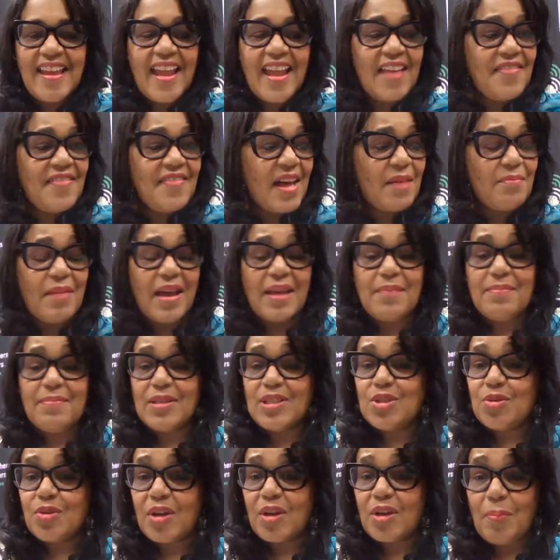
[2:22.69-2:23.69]
And that might
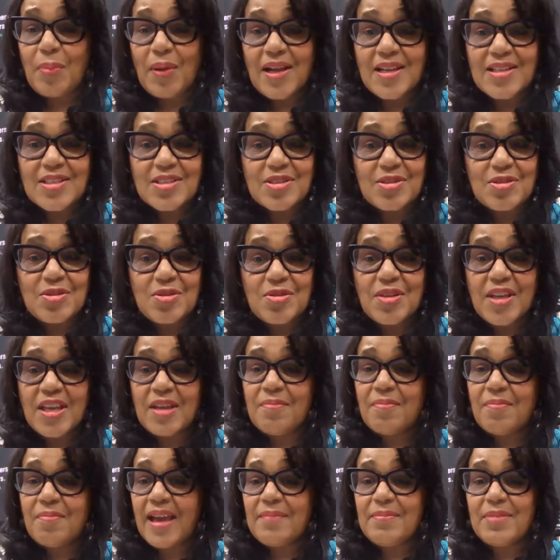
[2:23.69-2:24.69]
be doing a puzzle,
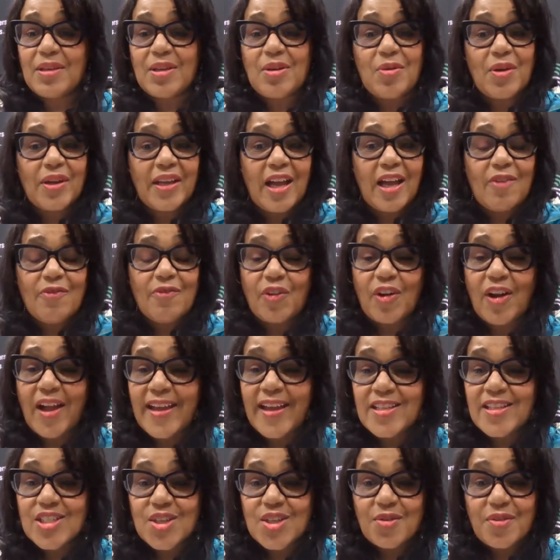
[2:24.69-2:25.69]
it might be going out for
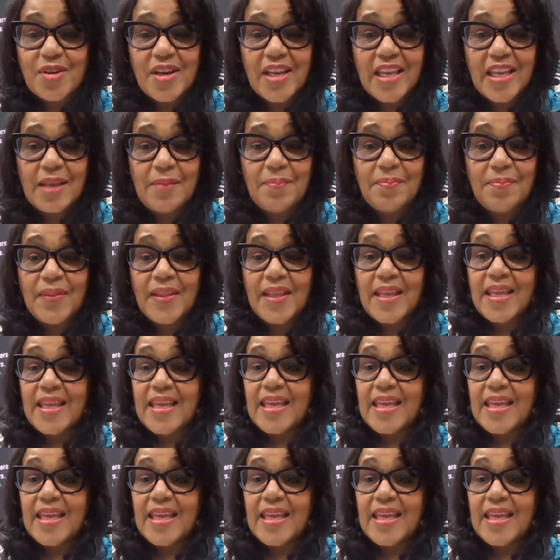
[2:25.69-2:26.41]
ice cream,